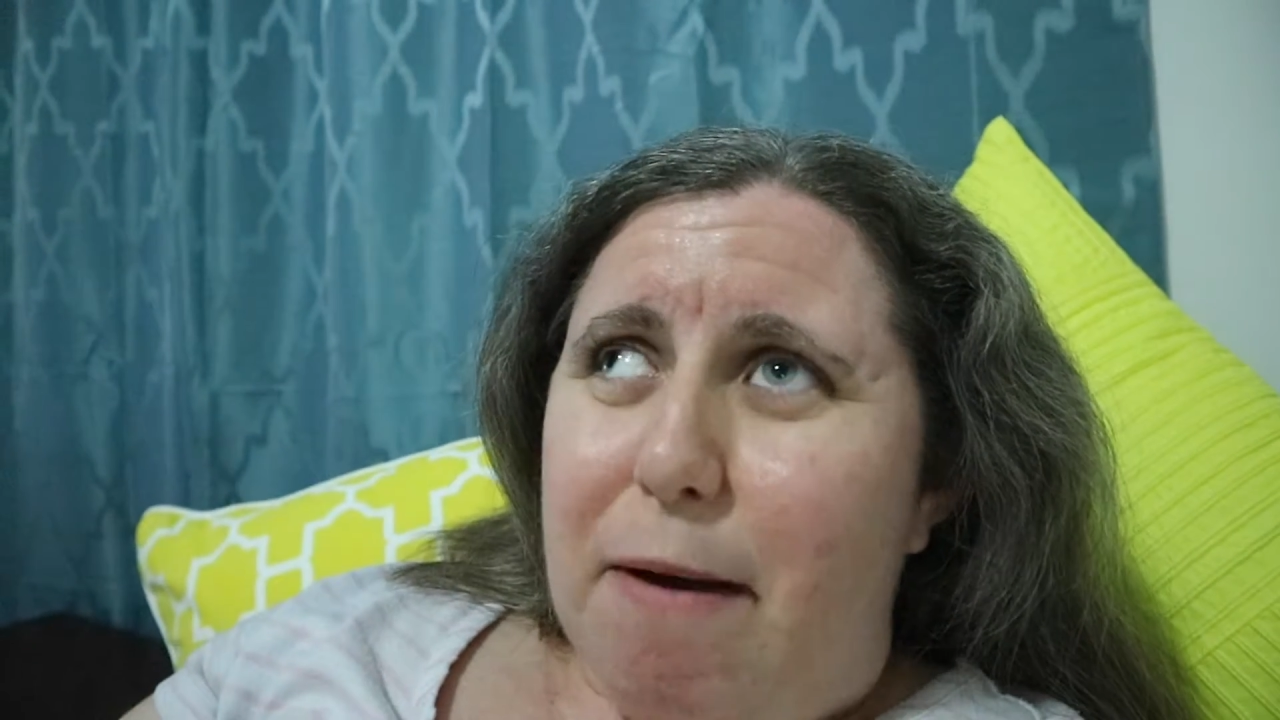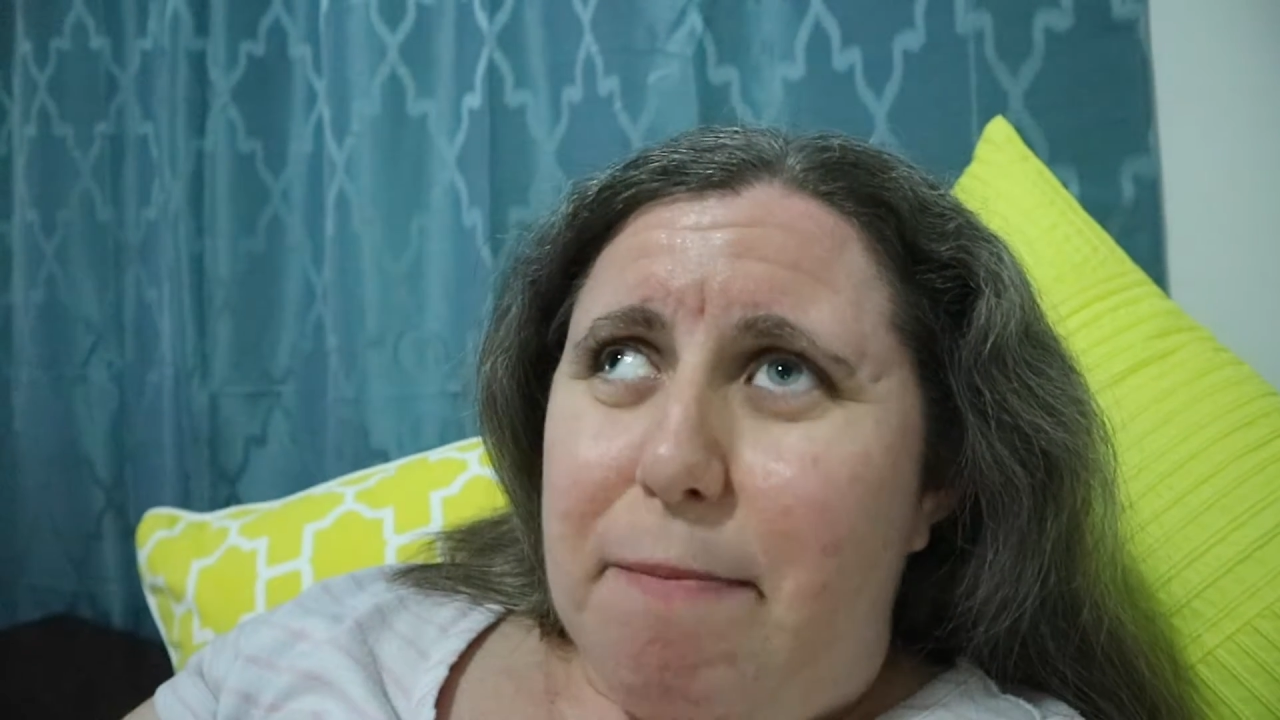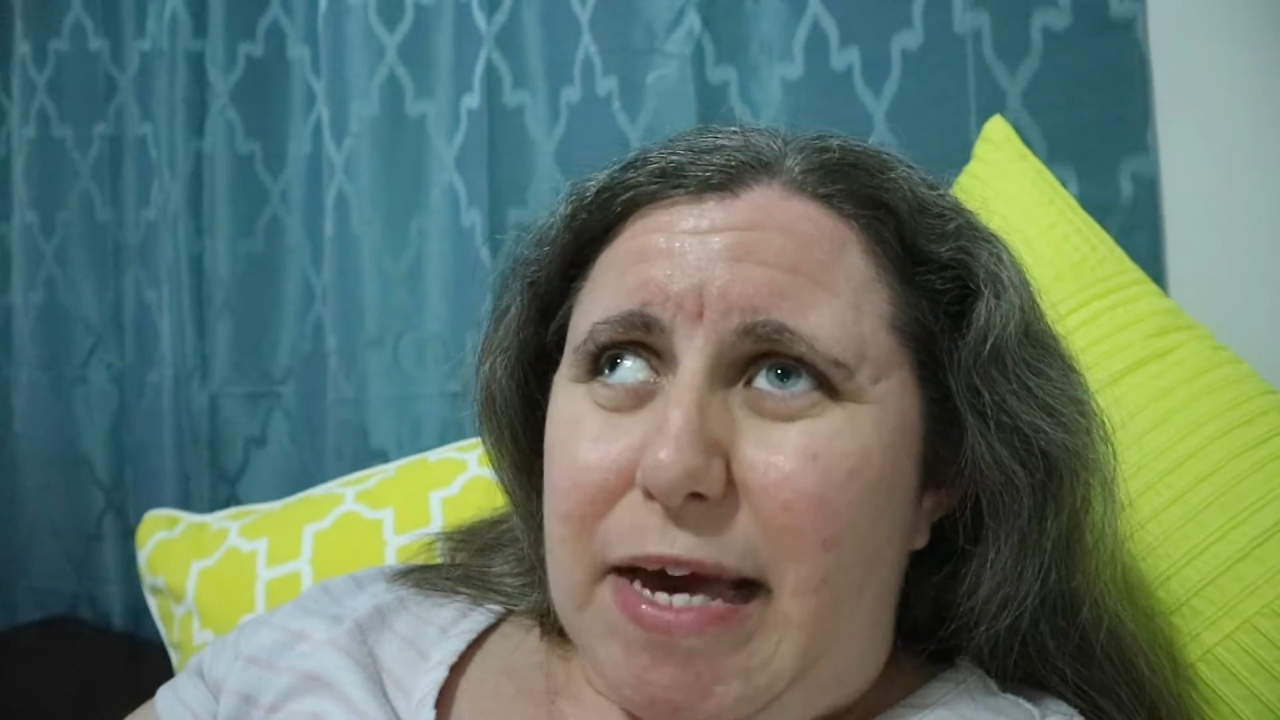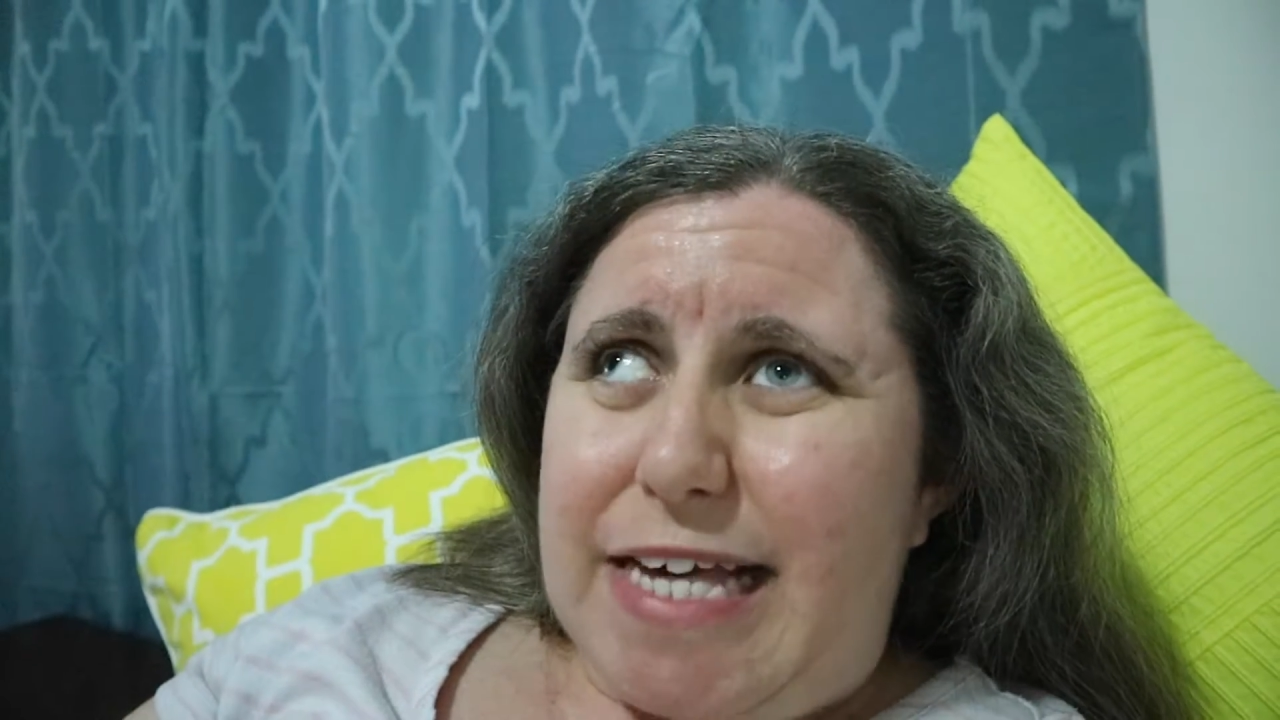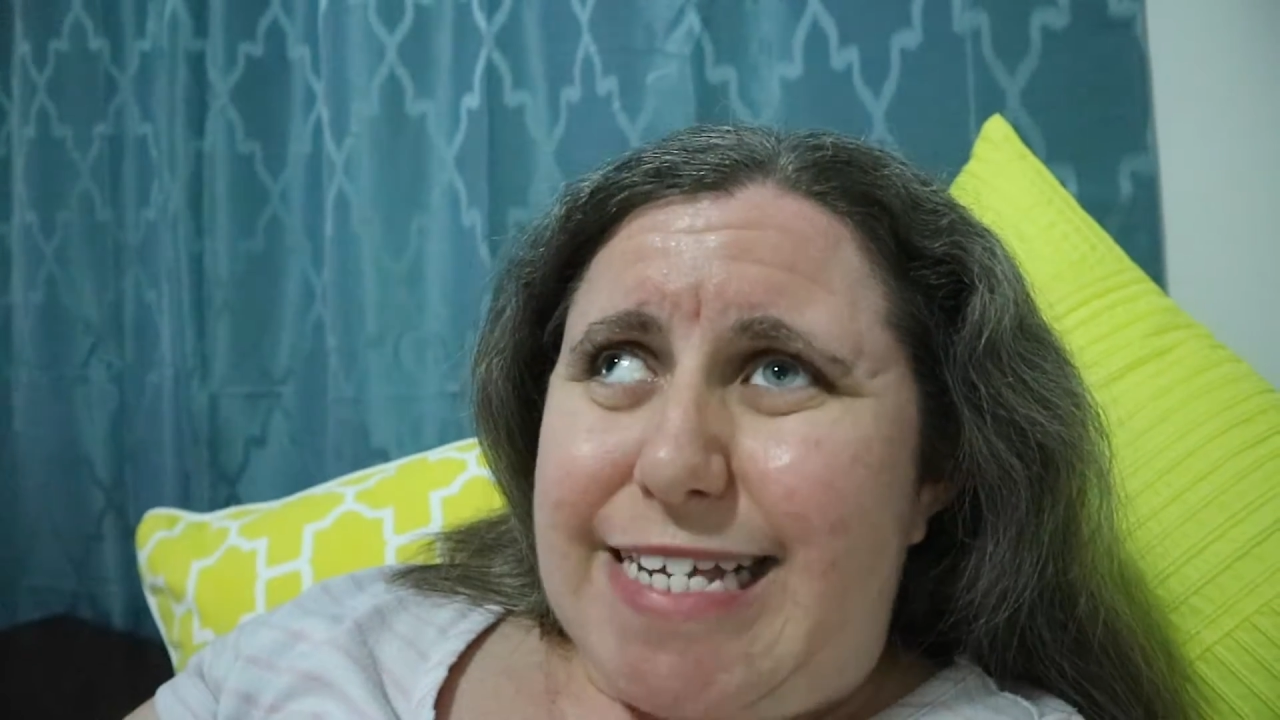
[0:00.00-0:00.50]
my
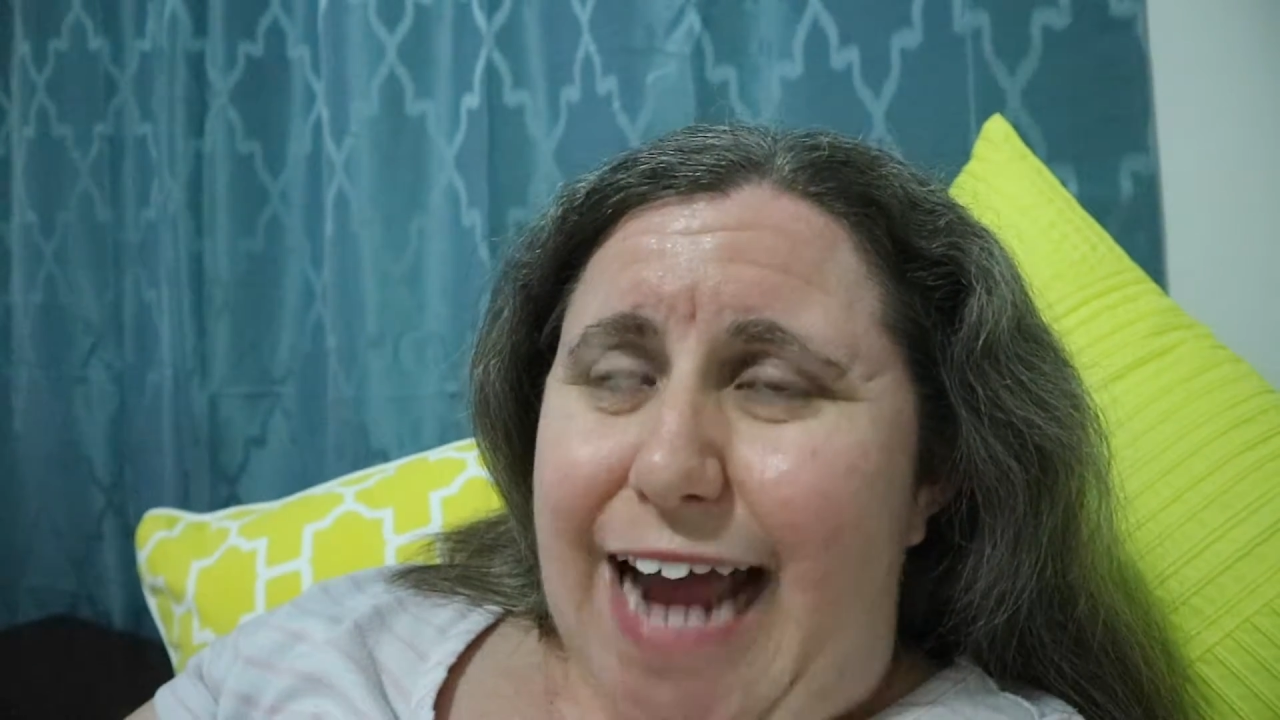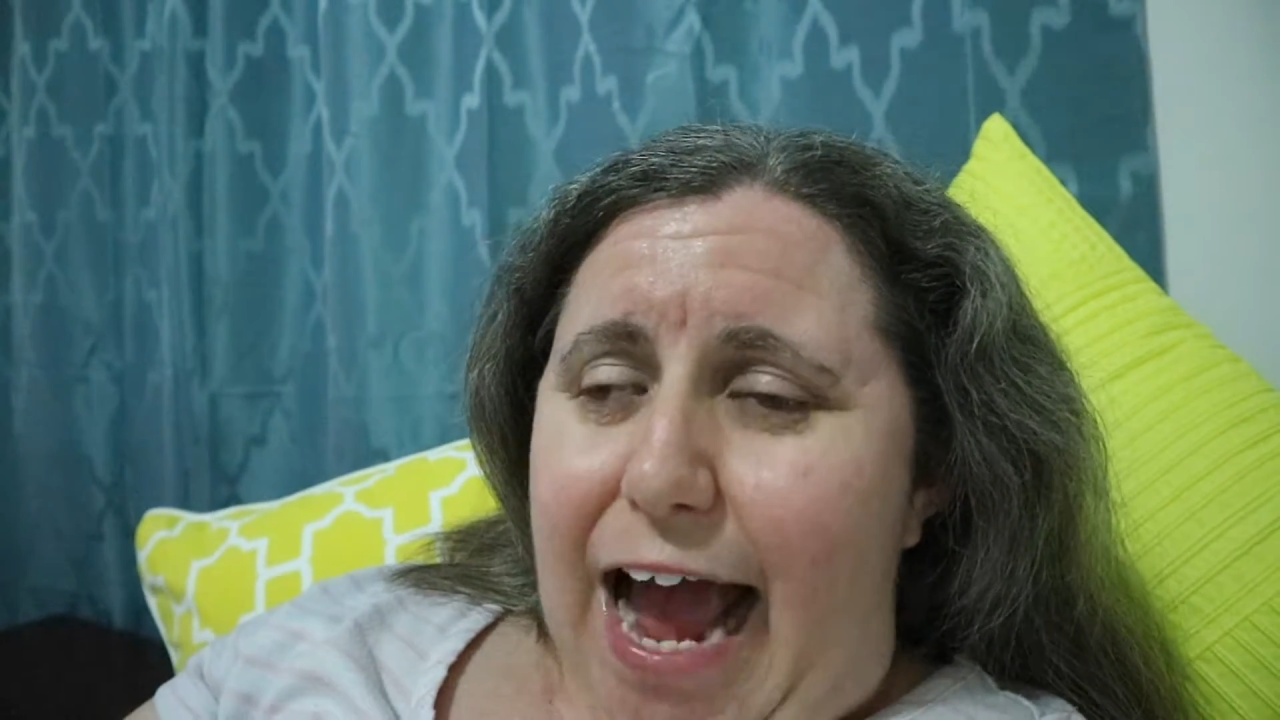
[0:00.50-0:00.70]
biggest